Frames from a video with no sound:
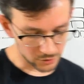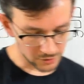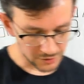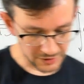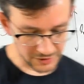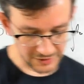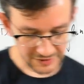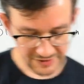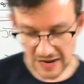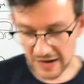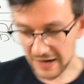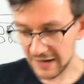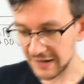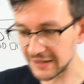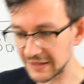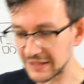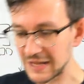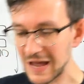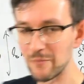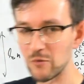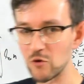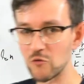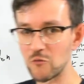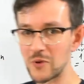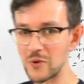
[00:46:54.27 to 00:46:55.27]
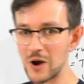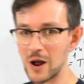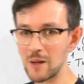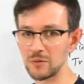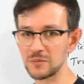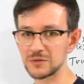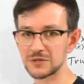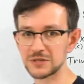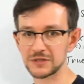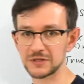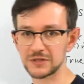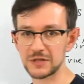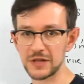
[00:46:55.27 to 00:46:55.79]
the second type of
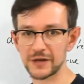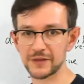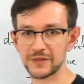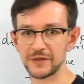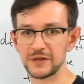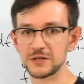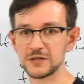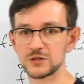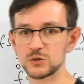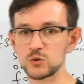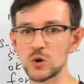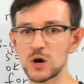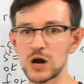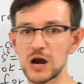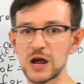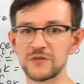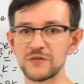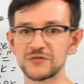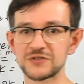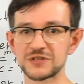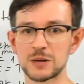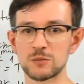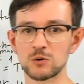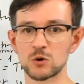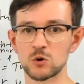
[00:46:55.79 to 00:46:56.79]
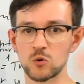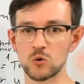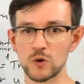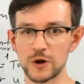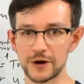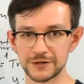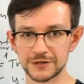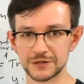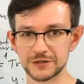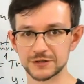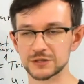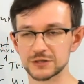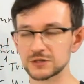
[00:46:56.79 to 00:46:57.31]
problems is like this. You have some
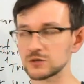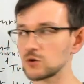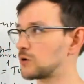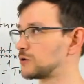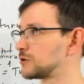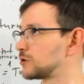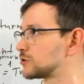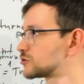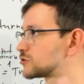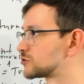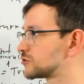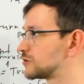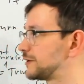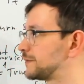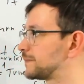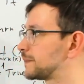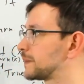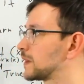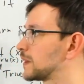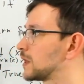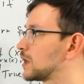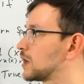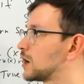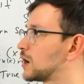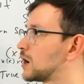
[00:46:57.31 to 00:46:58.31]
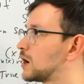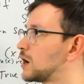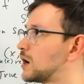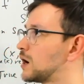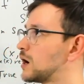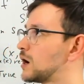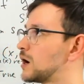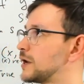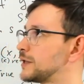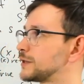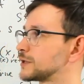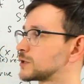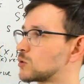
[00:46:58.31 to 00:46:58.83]
queries on your tree,
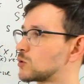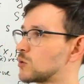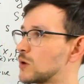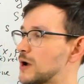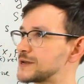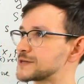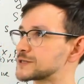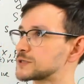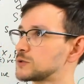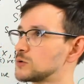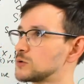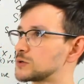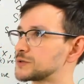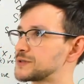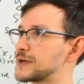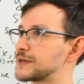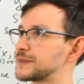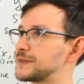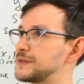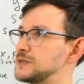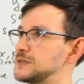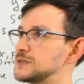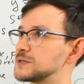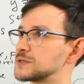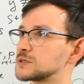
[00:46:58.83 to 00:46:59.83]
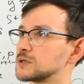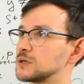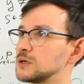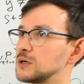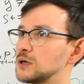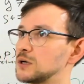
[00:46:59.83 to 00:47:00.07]
and queries look like this.